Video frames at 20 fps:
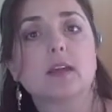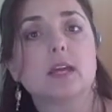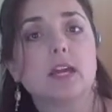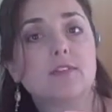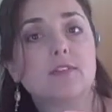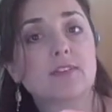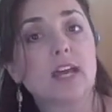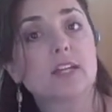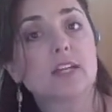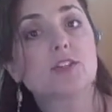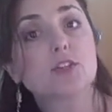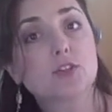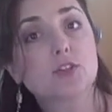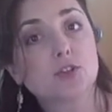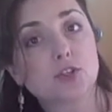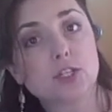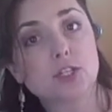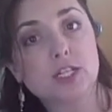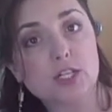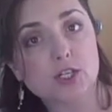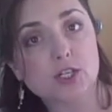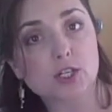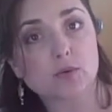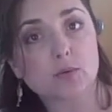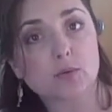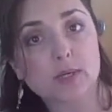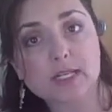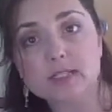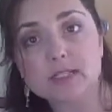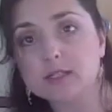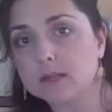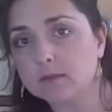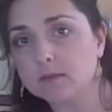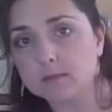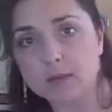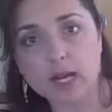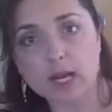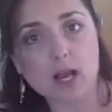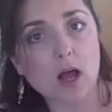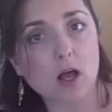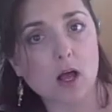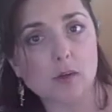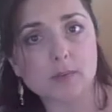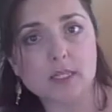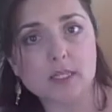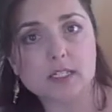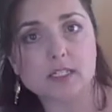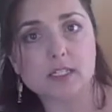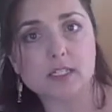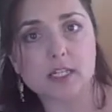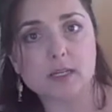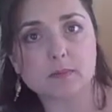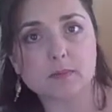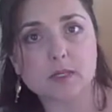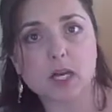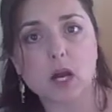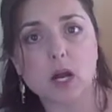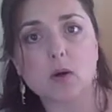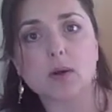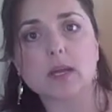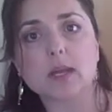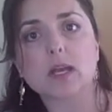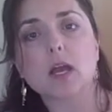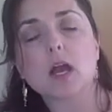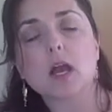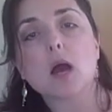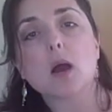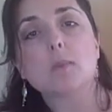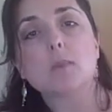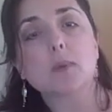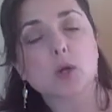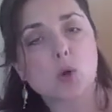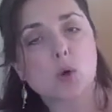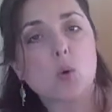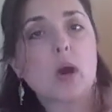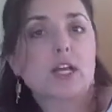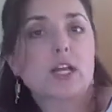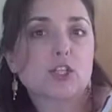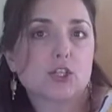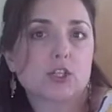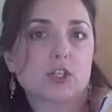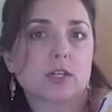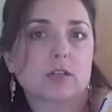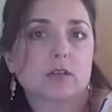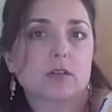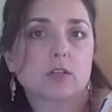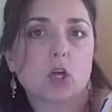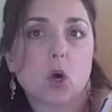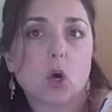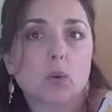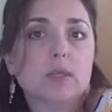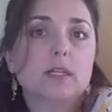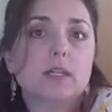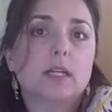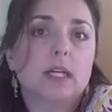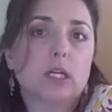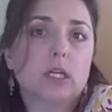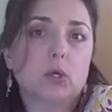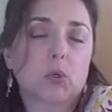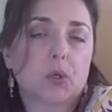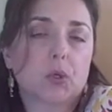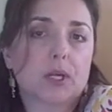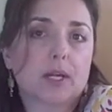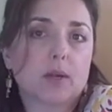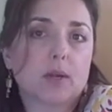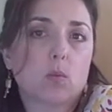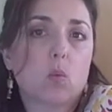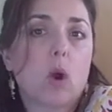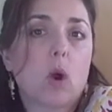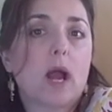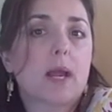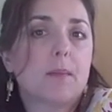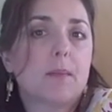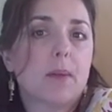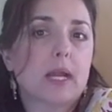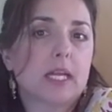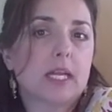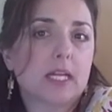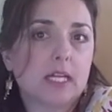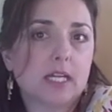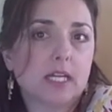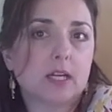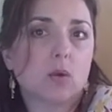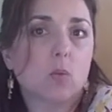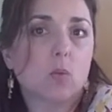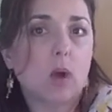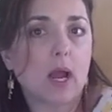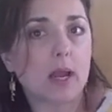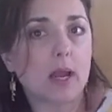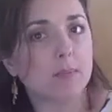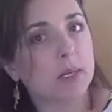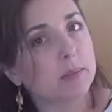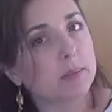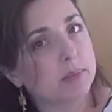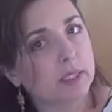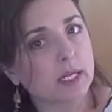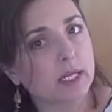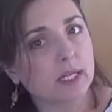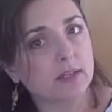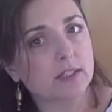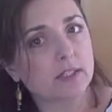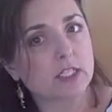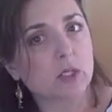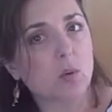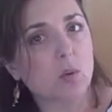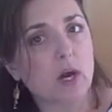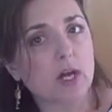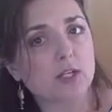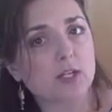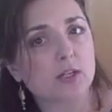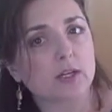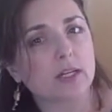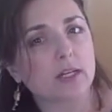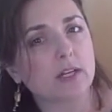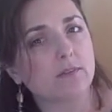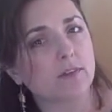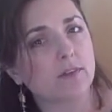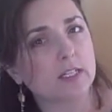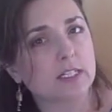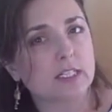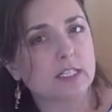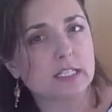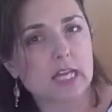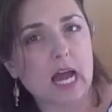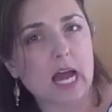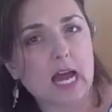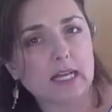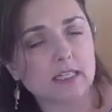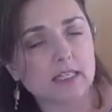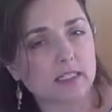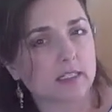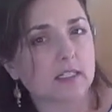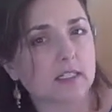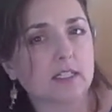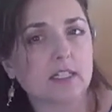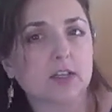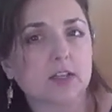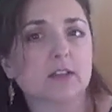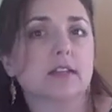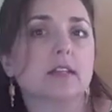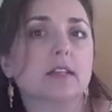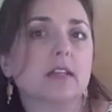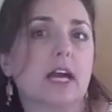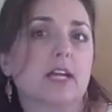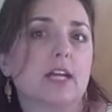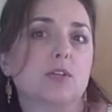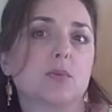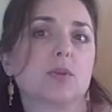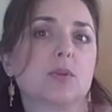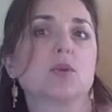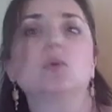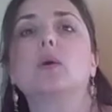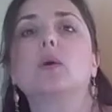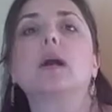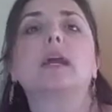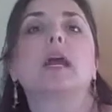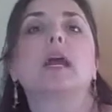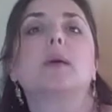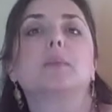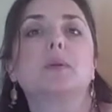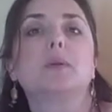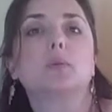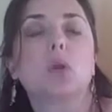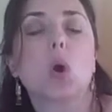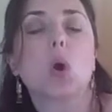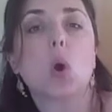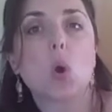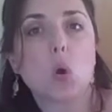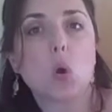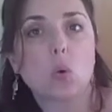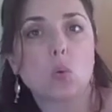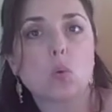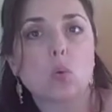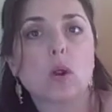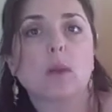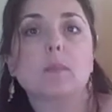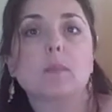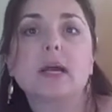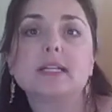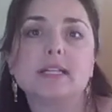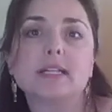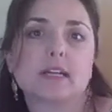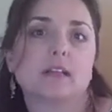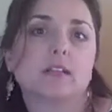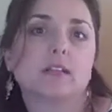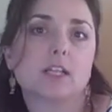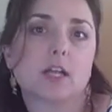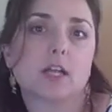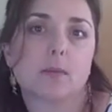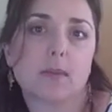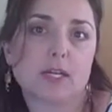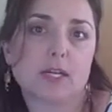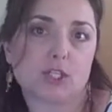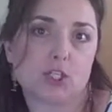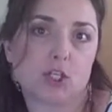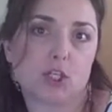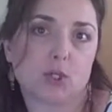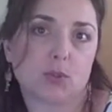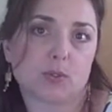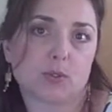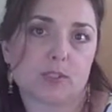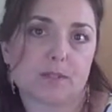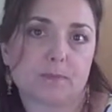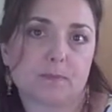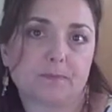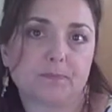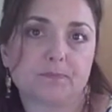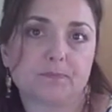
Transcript: If that's a strategic reason, by all means keep going. But question, go into inquiry. Why am I here? Why am I playing in this quadrant if it's not necessarily aligned with who I am and where my talents are best used?